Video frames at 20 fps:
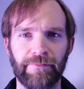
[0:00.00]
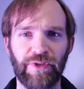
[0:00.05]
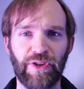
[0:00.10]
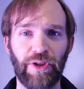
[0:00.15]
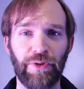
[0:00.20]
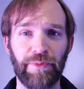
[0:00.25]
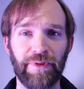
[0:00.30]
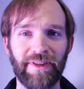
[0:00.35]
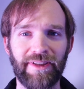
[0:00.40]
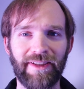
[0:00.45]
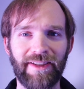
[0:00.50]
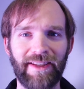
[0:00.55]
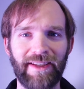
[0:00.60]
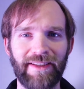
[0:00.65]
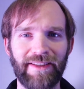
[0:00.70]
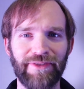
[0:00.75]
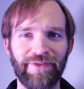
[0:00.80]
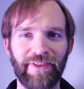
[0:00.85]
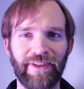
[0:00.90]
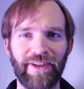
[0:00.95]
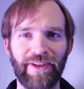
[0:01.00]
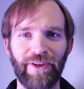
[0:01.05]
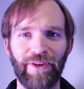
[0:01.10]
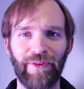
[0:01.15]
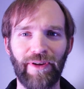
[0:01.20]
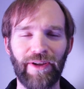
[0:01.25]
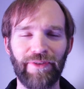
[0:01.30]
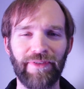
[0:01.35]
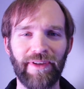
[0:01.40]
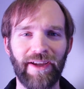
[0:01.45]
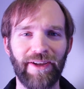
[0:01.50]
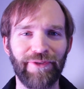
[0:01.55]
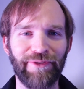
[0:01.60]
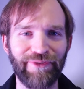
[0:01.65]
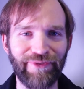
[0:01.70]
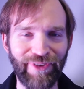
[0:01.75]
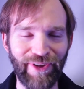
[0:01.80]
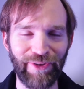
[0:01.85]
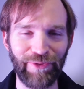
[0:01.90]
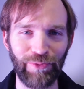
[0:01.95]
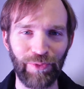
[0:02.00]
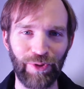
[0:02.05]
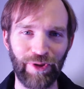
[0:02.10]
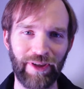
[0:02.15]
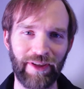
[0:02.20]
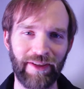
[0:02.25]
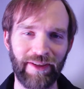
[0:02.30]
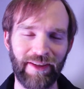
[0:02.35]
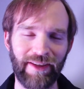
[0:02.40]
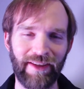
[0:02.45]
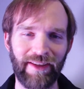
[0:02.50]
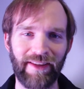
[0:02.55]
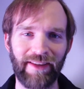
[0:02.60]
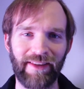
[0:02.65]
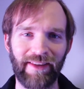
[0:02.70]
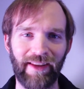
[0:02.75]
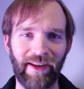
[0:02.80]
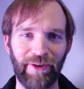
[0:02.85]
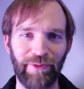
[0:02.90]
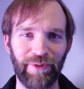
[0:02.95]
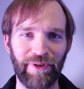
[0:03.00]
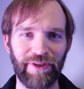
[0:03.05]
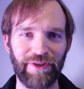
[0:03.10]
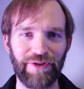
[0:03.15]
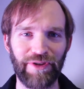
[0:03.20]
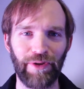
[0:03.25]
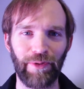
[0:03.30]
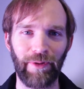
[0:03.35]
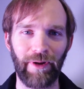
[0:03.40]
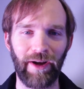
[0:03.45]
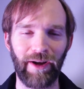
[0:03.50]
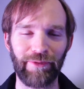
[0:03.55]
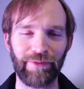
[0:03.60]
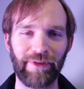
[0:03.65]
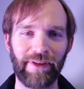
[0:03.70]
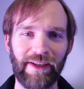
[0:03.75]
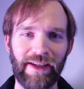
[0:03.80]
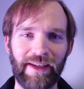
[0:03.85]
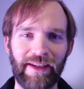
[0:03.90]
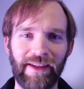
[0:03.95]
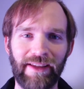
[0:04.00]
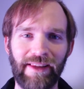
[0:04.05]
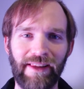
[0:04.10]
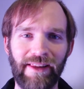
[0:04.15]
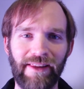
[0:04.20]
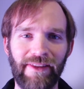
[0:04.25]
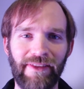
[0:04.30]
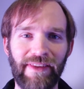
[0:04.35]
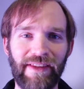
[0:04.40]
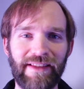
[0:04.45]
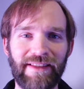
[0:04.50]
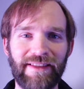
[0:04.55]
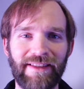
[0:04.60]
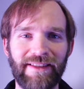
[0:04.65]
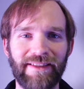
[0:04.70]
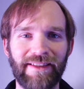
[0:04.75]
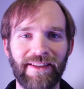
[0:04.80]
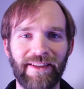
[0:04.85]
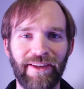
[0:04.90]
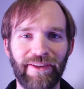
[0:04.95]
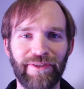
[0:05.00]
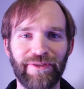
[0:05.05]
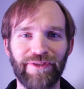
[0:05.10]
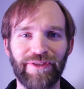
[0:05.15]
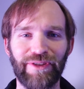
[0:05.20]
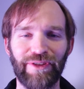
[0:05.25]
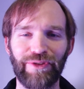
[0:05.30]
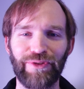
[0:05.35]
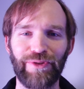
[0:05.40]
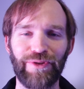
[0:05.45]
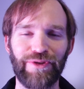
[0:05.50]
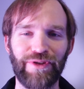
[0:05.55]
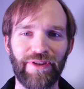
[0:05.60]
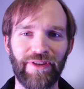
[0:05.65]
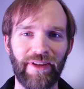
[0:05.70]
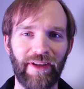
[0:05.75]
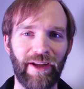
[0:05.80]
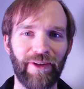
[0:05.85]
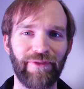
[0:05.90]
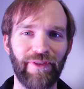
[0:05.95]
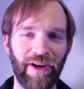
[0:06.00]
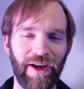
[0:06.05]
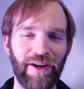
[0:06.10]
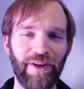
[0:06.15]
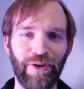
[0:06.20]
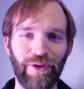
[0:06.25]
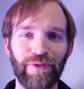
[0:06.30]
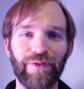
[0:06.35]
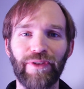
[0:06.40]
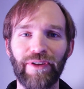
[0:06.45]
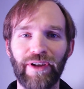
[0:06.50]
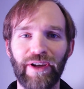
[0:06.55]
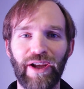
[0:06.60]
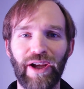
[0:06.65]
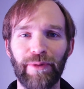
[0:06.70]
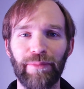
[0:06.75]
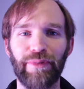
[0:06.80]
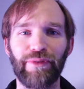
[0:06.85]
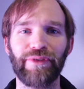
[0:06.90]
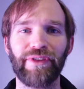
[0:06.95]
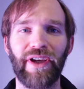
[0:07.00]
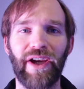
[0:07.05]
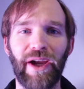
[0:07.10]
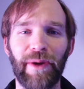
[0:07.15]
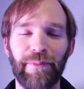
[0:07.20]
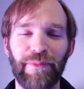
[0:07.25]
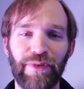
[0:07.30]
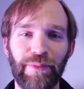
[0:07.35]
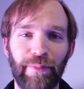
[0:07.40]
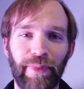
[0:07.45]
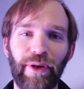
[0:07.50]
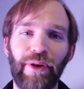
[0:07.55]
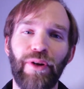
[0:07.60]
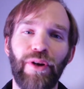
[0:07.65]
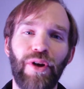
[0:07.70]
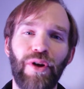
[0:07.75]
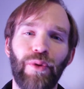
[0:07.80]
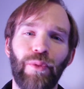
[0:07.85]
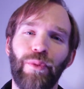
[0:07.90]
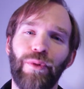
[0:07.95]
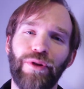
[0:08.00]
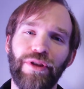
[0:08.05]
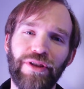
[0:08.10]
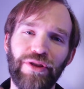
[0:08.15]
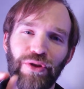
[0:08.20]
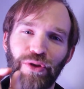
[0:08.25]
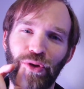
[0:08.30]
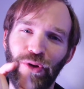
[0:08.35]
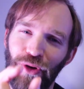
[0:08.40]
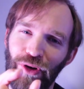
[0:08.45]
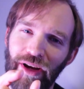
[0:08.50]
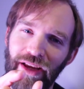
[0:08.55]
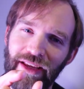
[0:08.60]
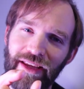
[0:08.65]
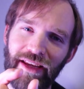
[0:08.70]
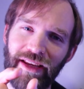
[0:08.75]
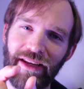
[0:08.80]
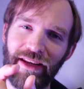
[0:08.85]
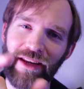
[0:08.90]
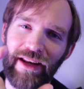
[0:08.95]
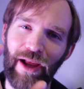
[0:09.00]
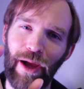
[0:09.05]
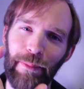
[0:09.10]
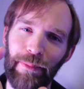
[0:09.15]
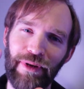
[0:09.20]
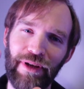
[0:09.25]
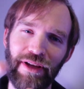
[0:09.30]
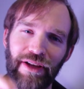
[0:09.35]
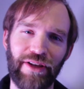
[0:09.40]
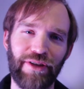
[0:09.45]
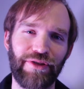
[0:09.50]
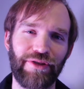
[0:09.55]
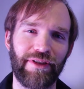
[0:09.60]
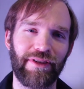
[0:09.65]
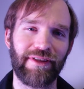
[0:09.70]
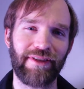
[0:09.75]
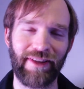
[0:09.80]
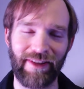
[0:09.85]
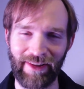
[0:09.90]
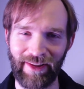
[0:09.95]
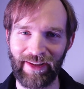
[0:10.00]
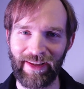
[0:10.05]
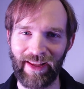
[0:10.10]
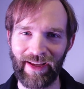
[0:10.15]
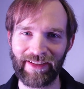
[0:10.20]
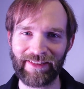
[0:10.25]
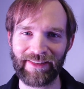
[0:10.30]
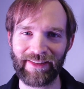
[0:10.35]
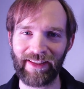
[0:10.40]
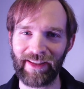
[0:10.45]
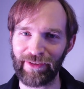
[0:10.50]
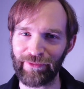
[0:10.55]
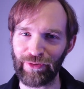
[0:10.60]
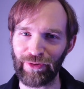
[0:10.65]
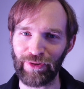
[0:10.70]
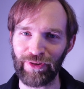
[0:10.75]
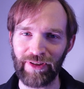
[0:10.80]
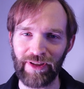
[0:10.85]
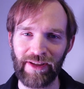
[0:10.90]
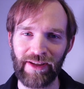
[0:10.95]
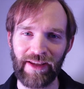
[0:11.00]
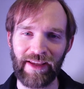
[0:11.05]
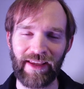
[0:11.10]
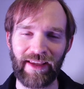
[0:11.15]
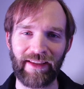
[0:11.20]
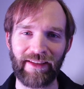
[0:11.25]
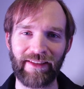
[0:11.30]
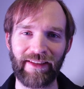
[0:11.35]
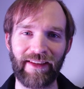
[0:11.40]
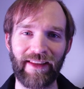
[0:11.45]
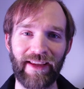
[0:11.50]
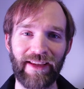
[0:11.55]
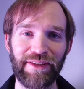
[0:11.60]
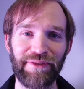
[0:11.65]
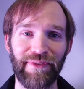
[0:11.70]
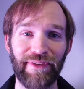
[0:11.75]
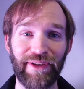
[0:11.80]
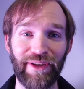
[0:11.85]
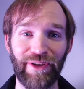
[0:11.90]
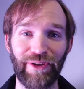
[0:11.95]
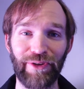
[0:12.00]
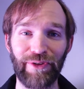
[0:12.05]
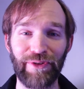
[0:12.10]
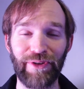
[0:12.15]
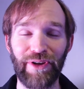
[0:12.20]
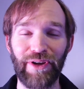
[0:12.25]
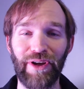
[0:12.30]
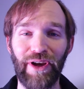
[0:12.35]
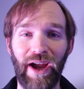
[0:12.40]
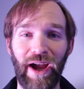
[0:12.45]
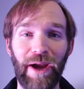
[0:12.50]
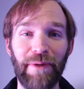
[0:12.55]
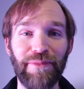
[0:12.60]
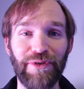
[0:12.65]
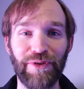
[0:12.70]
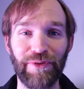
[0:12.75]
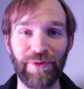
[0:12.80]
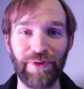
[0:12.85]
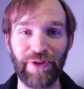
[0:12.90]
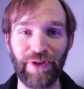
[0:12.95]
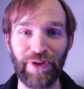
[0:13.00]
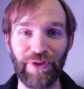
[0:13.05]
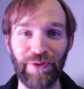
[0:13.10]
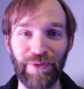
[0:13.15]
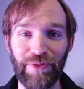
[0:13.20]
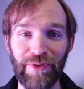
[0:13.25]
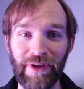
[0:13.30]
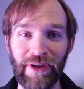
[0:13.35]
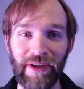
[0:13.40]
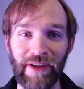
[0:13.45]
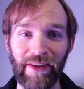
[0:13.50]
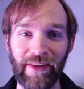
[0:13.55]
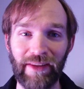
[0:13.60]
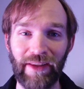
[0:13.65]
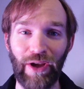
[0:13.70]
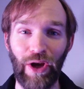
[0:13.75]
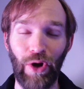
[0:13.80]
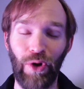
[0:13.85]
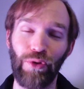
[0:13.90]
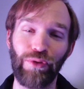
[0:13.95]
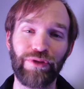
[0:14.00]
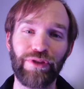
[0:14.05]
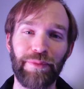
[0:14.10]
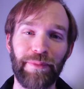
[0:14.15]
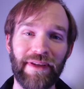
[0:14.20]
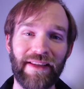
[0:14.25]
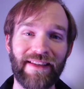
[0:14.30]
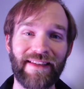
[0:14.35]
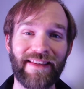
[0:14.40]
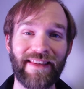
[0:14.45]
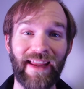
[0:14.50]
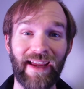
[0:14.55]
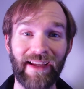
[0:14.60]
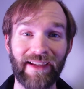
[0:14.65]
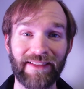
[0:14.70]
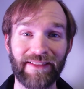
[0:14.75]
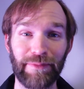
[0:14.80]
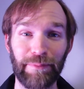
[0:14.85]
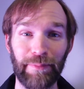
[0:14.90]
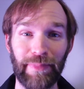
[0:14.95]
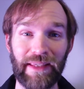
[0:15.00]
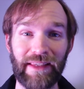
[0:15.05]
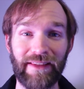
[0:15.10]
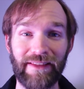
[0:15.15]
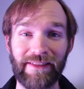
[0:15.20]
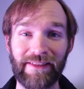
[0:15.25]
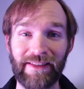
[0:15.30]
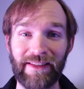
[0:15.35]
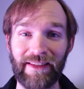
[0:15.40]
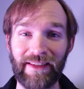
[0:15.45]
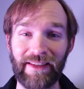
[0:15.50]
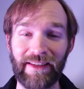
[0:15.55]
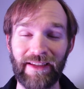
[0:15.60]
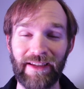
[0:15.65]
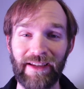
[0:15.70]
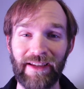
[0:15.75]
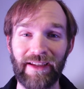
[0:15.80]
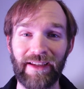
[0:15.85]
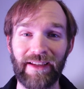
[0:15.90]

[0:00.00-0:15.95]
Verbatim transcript: So in today's video, I've got a fun one that I want to show off. This is another solution that I've gone over a couple times, but we're just cranking it up just to the next level. In today's video, I'm showing you the ultimate DeX P C